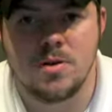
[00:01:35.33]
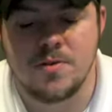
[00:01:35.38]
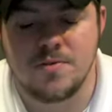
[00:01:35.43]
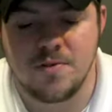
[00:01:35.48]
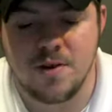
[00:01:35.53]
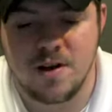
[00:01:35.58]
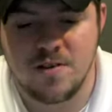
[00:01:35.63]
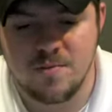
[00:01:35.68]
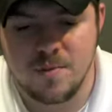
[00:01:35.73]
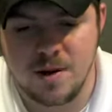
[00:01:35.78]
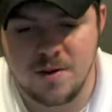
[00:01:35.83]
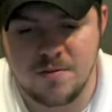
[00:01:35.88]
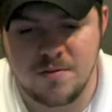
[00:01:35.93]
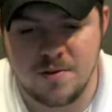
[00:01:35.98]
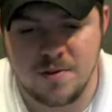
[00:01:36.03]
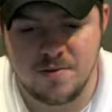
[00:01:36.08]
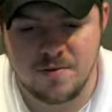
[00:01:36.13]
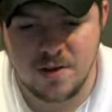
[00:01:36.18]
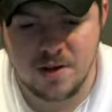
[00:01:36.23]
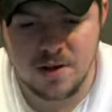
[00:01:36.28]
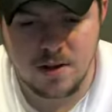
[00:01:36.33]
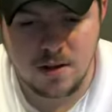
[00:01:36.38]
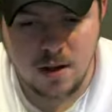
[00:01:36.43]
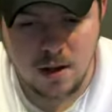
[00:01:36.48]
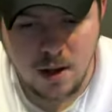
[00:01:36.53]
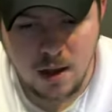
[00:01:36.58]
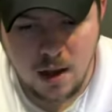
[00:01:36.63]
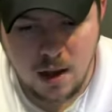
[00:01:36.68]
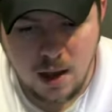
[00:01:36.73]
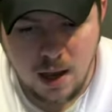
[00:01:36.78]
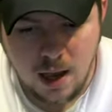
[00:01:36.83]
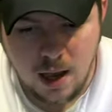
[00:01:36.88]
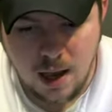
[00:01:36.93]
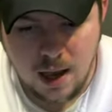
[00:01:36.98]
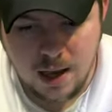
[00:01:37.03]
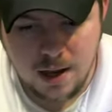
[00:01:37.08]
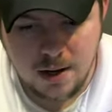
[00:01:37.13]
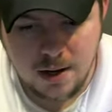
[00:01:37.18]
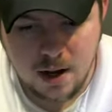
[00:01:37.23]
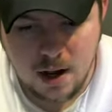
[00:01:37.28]
It's a 5x50
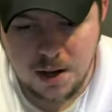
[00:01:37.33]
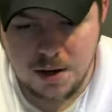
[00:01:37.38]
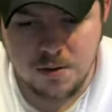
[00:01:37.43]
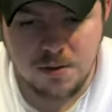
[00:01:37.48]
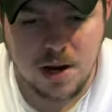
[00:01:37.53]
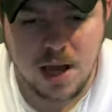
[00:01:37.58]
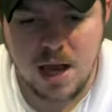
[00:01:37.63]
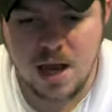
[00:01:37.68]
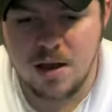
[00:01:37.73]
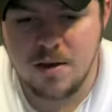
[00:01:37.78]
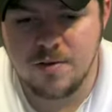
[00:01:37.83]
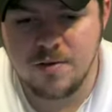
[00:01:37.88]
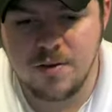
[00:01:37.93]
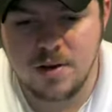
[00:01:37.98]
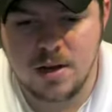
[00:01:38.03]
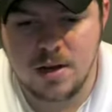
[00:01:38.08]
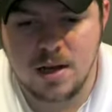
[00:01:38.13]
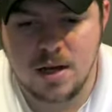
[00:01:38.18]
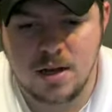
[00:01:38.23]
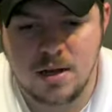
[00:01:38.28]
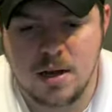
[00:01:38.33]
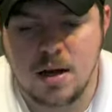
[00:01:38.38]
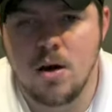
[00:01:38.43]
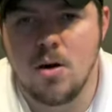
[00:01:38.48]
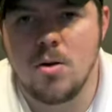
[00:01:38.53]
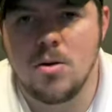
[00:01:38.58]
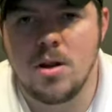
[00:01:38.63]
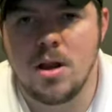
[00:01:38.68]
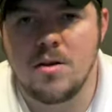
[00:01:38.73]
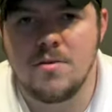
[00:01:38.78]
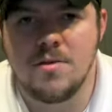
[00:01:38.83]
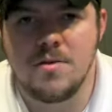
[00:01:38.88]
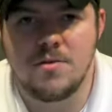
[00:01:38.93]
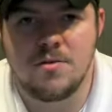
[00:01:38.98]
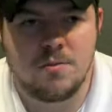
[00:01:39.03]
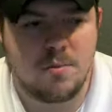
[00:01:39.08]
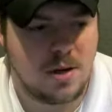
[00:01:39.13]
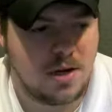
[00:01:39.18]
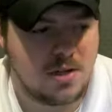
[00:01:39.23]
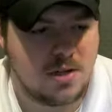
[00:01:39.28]
and I don't have a, a, whole lot of
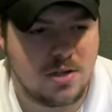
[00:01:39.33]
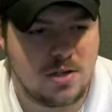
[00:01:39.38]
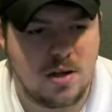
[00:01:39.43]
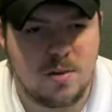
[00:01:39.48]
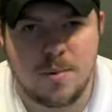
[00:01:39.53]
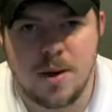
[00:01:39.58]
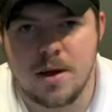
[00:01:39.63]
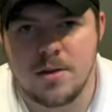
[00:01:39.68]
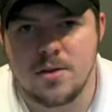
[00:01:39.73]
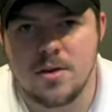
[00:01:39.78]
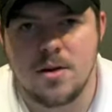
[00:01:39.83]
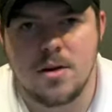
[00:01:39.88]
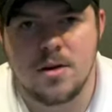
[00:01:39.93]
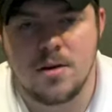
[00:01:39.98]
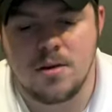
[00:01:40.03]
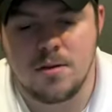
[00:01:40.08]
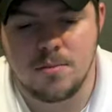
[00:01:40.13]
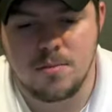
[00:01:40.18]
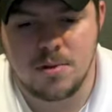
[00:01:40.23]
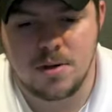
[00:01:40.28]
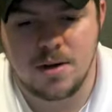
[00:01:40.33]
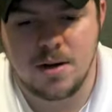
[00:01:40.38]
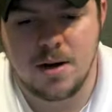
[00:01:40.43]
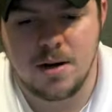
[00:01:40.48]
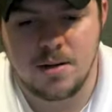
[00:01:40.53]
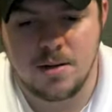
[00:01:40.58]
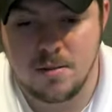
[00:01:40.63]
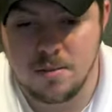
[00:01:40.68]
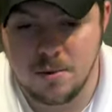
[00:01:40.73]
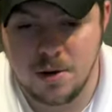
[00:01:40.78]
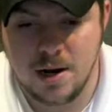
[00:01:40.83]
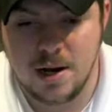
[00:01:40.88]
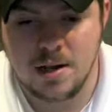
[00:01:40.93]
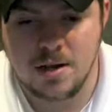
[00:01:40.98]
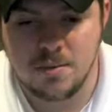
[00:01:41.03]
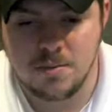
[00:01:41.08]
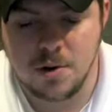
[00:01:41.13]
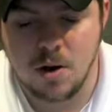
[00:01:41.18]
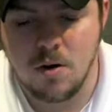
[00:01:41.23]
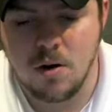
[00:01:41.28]
information about the the brand. The
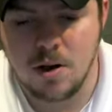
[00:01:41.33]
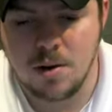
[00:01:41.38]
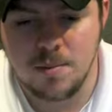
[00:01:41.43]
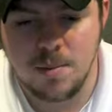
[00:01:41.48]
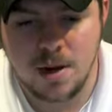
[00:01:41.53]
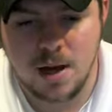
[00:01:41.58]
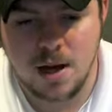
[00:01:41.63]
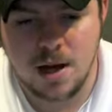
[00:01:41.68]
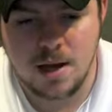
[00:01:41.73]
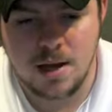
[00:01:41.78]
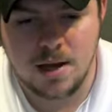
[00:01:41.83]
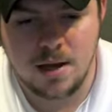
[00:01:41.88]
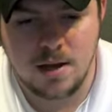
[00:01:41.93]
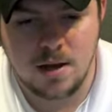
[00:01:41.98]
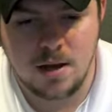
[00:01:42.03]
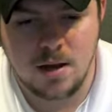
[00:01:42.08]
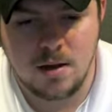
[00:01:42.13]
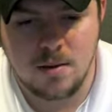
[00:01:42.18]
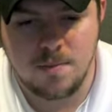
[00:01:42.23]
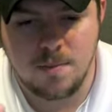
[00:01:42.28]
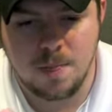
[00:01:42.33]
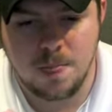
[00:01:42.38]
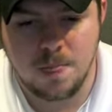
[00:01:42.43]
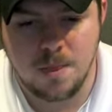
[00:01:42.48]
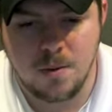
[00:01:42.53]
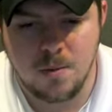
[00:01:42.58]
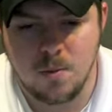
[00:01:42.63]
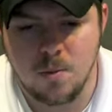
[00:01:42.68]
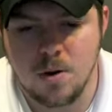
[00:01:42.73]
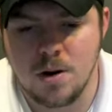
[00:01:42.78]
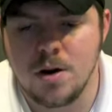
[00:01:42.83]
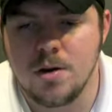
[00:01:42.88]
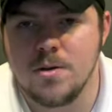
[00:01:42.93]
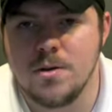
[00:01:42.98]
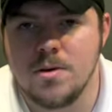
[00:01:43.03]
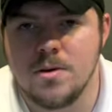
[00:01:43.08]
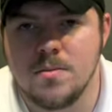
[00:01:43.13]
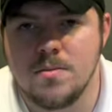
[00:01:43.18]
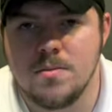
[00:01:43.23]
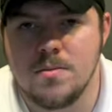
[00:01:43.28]
brand. I'm going by uh, one
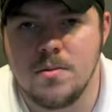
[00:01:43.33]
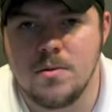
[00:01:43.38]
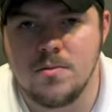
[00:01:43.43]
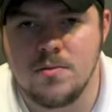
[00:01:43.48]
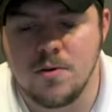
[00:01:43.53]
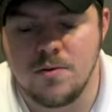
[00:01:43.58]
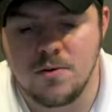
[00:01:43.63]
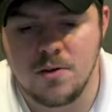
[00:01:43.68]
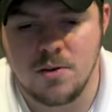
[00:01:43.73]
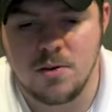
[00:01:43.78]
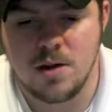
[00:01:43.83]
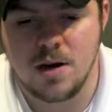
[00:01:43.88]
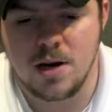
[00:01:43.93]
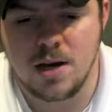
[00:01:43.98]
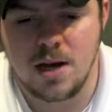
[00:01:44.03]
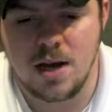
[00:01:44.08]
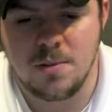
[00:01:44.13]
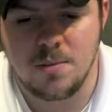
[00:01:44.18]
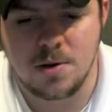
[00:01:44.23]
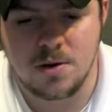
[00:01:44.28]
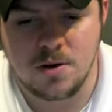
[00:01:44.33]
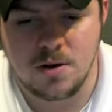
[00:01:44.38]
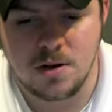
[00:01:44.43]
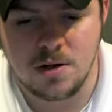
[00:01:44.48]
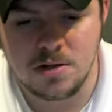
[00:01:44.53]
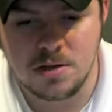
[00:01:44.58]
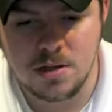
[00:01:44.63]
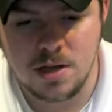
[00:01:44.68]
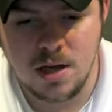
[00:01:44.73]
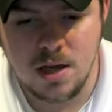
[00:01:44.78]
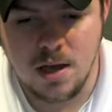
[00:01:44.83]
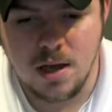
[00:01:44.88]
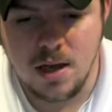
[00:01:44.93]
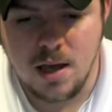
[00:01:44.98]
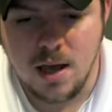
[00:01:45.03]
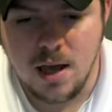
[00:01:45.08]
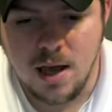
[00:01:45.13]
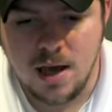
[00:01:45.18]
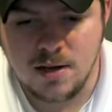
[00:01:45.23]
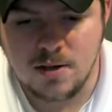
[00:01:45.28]
other review that I came across,
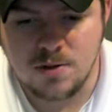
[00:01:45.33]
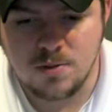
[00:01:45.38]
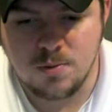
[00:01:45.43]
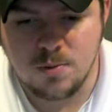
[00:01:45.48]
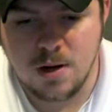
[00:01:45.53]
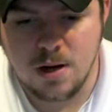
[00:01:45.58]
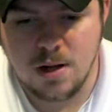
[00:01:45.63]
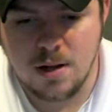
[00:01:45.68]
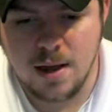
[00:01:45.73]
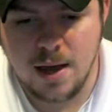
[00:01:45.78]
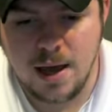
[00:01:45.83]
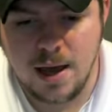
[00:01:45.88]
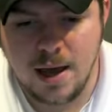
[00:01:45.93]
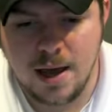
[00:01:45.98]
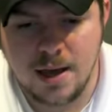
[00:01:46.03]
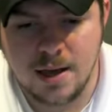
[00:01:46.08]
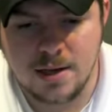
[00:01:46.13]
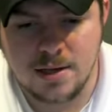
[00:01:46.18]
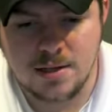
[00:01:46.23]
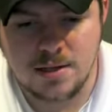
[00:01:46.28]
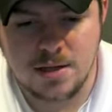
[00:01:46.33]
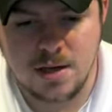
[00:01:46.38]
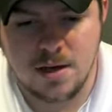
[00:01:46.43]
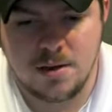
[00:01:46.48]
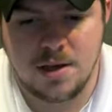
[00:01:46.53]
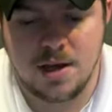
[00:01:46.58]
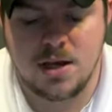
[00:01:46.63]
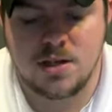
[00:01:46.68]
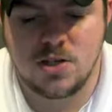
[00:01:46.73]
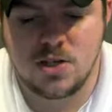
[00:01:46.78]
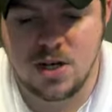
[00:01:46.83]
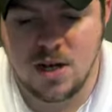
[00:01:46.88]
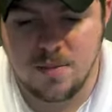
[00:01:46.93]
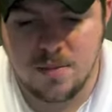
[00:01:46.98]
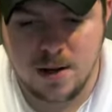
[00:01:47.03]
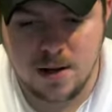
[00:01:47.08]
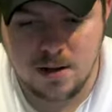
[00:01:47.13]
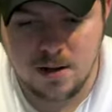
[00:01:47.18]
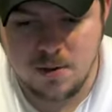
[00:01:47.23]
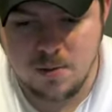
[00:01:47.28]
as well as uh, the H.J.
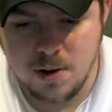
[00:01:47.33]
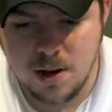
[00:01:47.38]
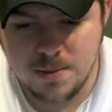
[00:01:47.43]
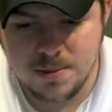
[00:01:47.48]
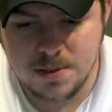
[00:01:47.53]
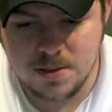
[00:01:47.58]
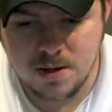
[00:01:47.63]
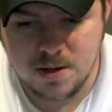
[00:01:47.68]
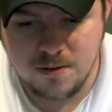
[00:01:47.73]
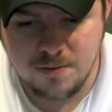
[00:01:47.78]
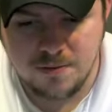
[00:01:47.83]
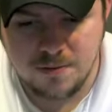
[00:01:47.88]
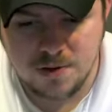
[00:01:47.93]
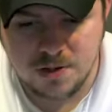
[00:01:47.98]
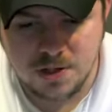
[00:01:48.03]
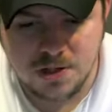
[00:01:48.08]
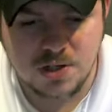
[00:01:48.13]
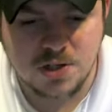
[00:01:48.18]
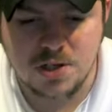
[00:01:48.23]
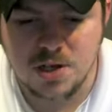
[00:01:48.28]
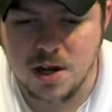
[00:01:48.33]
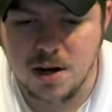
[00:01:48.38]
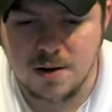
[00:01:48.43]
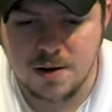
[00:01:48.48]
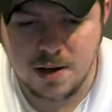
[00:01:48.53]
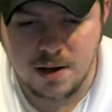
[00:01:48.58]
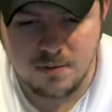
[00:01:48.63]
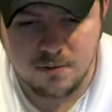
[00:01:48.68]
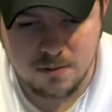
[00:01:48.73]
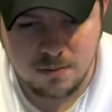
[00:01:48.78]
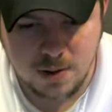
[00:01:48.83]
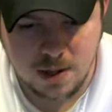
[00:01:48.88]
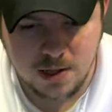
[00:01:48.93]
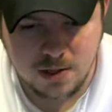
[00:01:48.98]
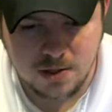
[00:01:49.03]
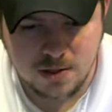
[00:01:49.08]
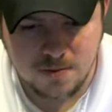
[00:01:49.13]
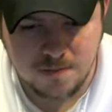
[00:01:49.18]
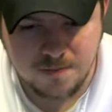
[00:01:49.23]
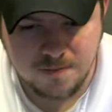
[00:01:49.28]
Bailey website for just generic
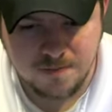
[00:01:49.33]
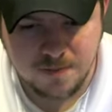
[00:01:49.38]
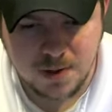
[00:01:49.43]
information.